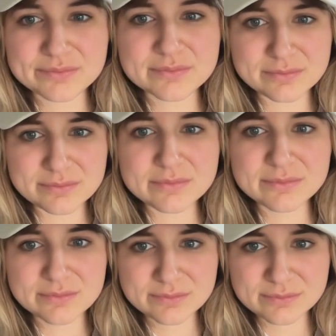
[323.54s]

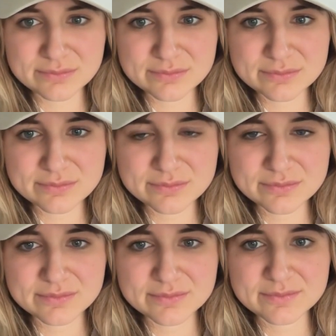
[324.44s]

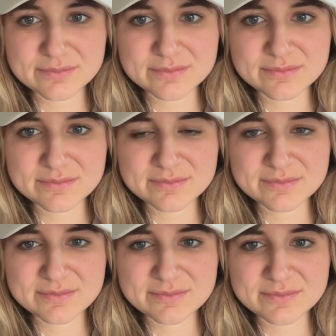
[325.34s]

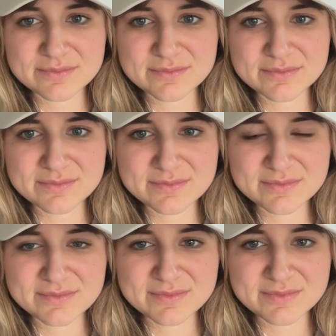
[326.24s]

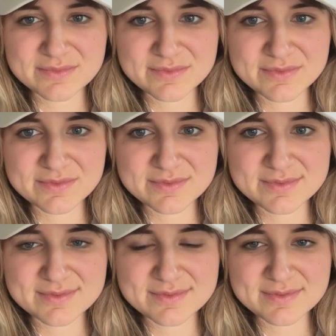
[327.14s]

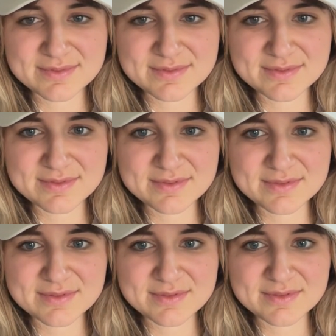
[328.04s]
No words are spoken by the person on screen.